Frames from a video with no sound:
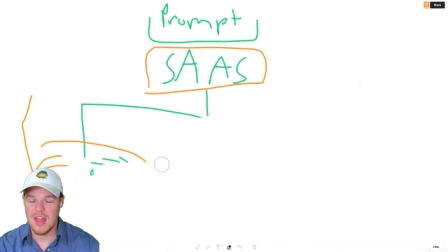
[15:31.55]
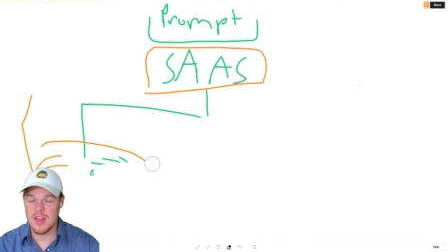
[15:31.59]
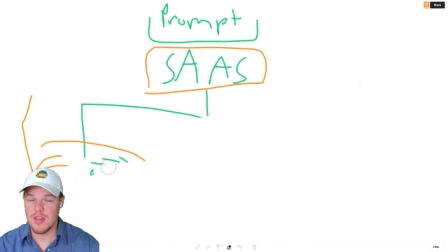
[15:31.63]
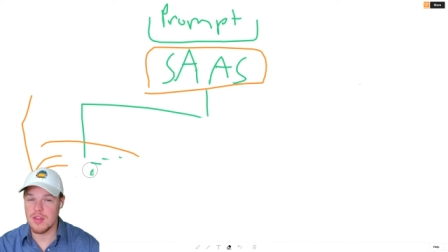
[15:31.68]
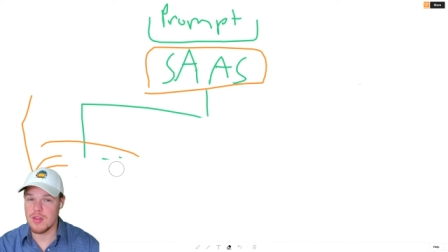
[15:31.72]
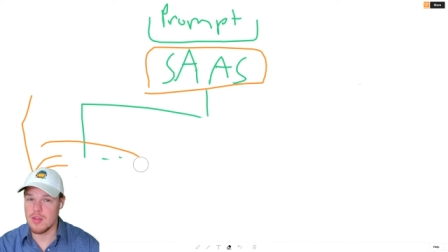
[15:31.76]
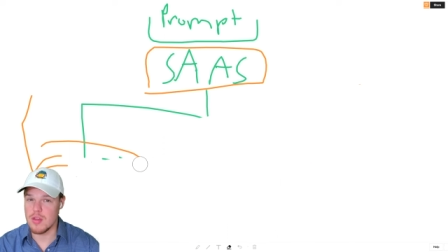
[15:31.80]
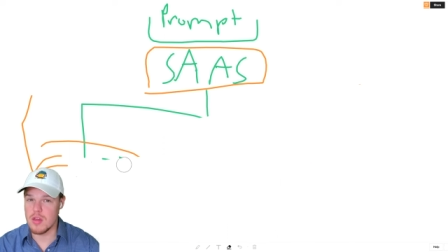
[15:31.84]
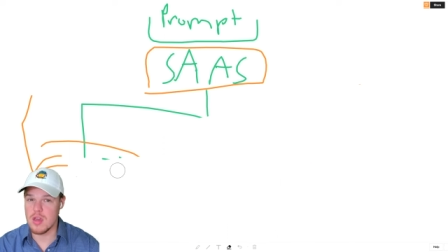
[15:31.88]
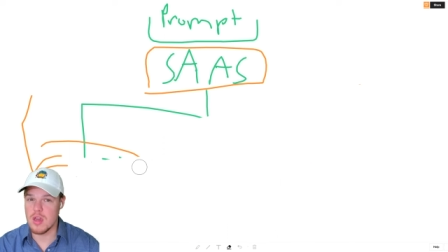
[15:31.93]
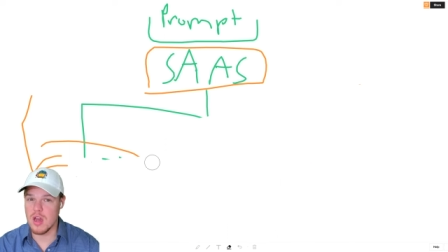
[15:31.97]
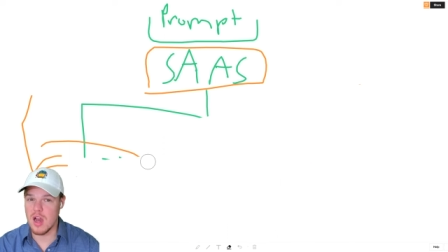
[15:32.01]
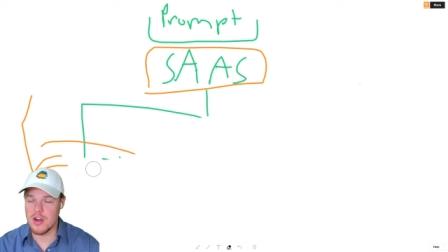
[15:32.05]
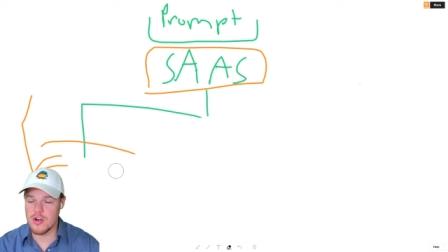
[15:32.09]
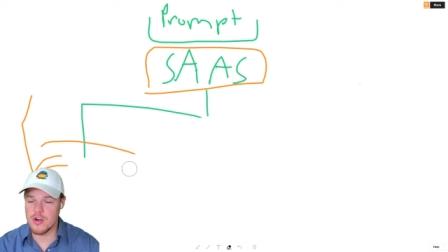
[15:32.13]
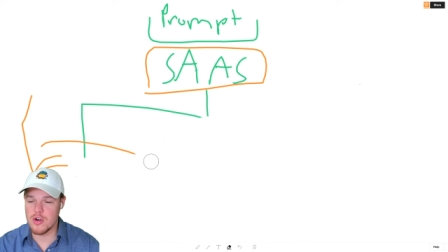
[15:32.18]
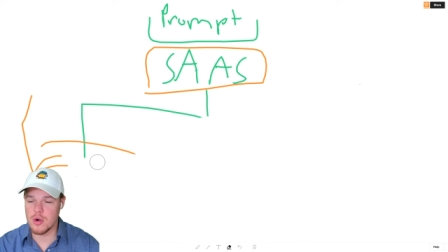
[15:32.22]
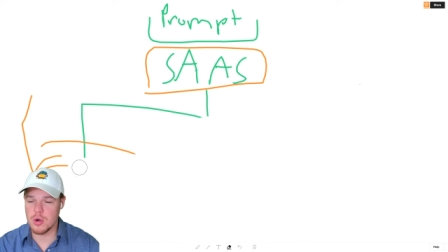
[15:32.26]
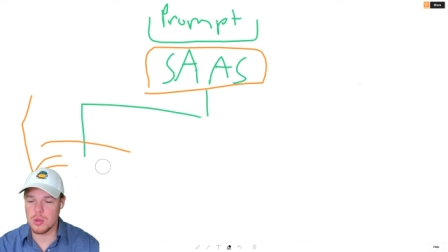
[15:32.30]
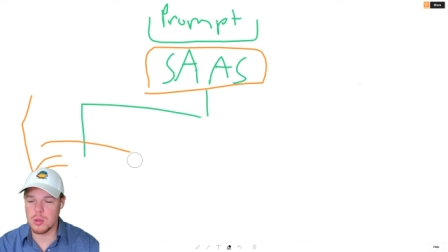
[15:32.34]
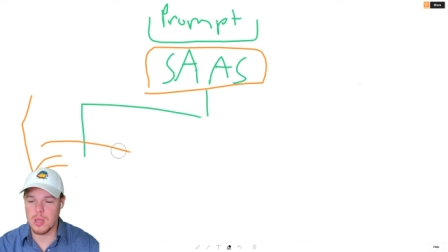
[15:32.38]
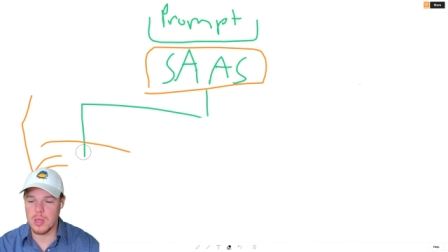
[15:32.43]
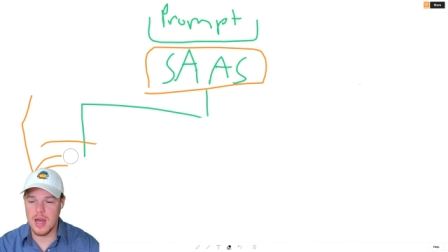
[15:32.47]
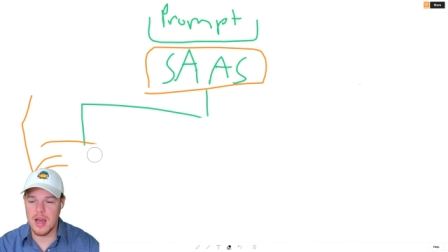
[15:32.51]
The
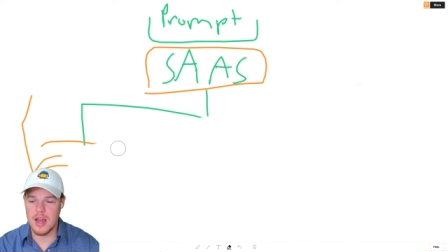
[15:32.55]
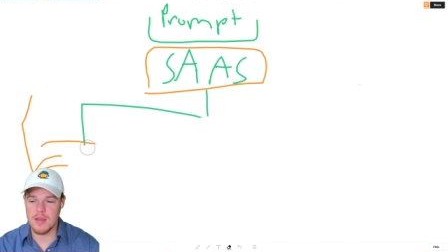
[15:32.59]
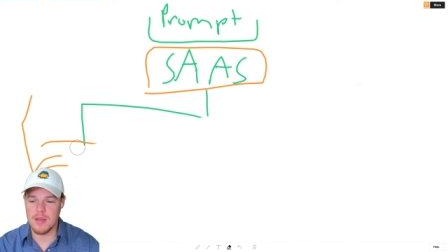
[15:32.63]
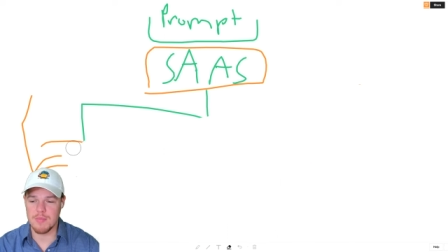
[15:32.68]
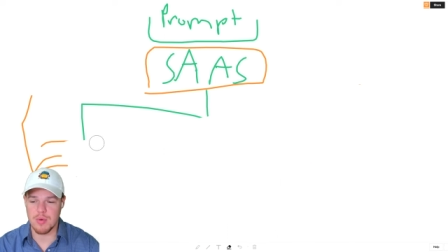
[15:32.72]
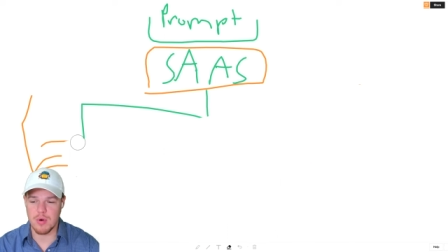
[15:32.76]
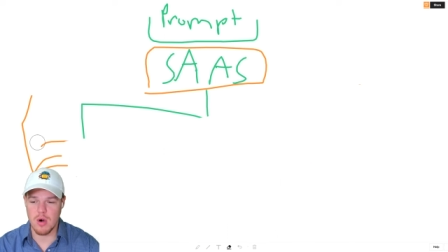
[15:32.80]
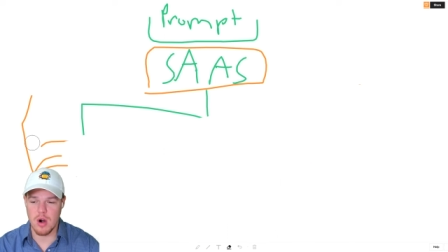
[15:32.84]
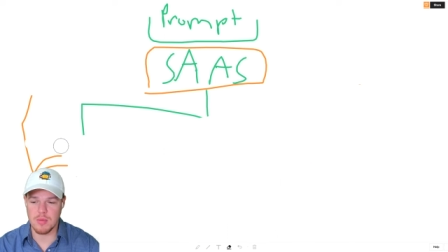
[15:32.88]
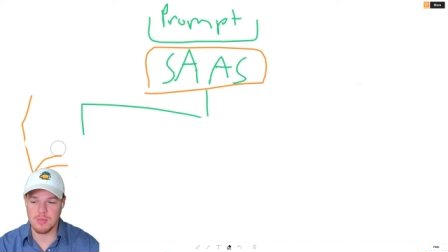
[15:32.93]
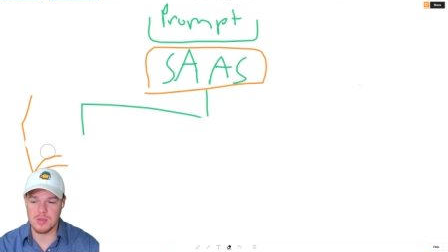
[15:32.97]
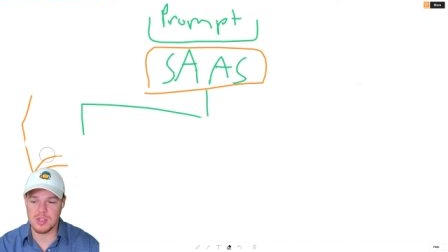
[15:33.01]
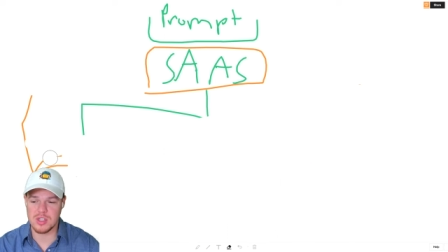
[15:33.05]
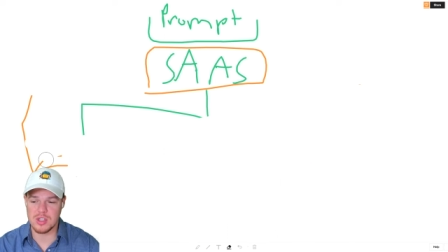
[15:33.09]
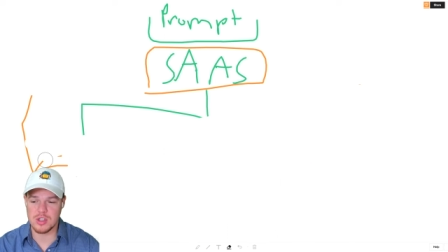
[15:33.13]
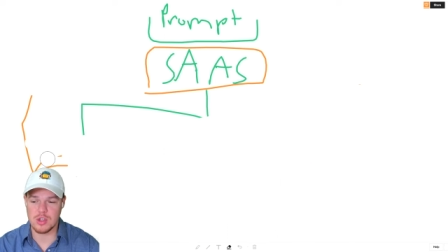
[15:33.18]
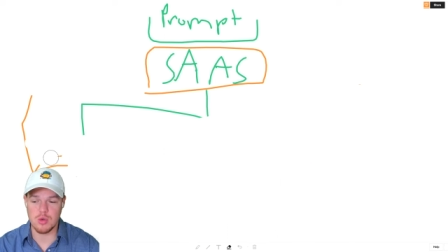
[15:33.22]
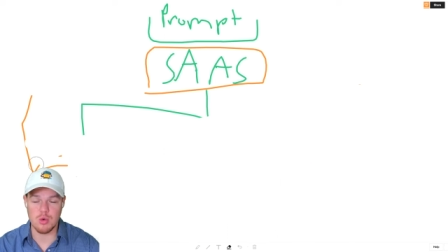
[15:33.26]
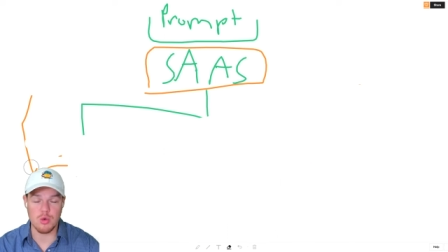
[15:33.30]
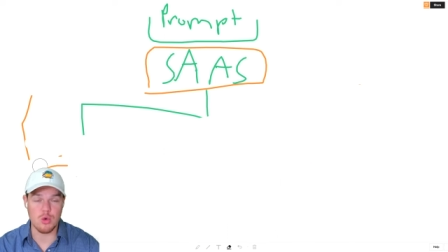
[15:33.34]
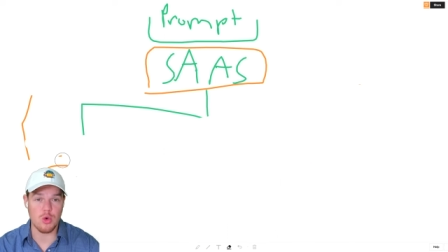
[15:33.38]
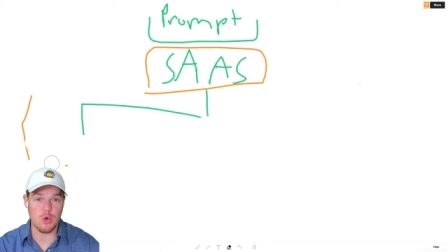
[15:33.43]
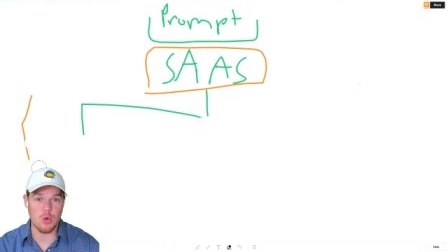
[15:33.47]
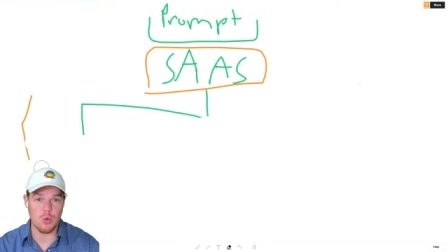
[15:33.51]
underlying prompts
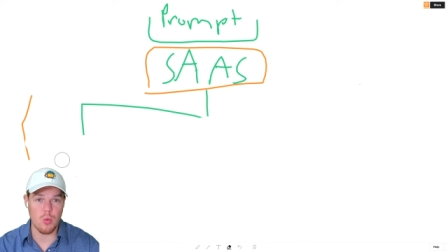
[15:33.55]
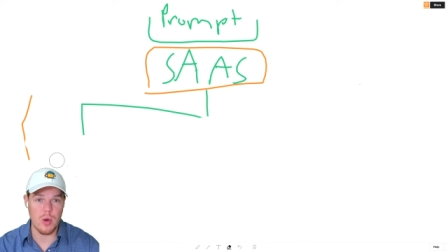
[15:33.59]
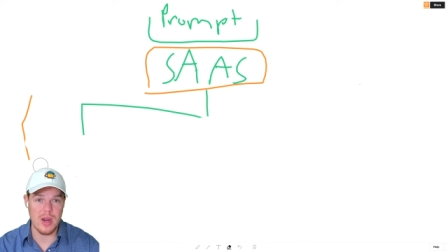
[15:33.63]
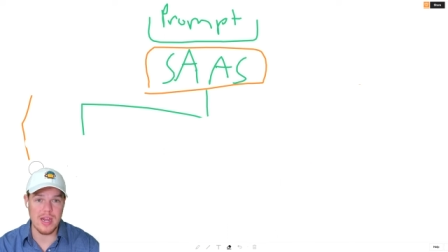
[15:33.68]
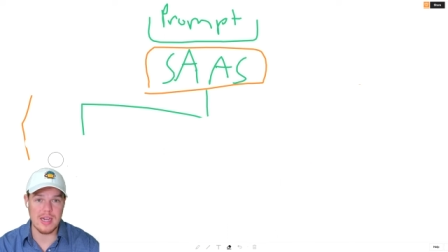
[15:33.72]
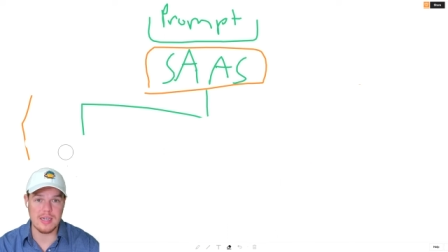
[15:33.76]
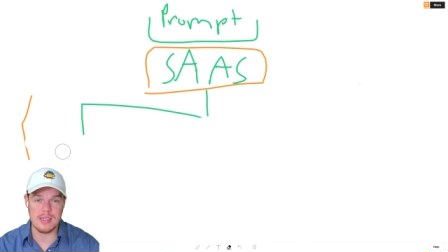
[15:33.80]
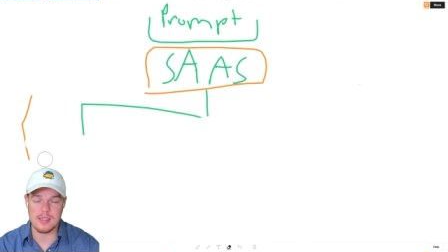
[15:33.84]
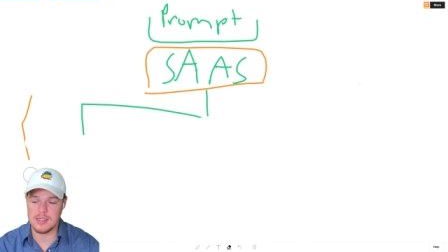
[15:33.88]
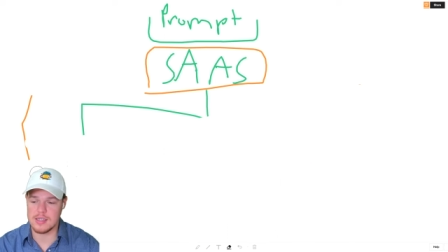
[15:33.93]
to create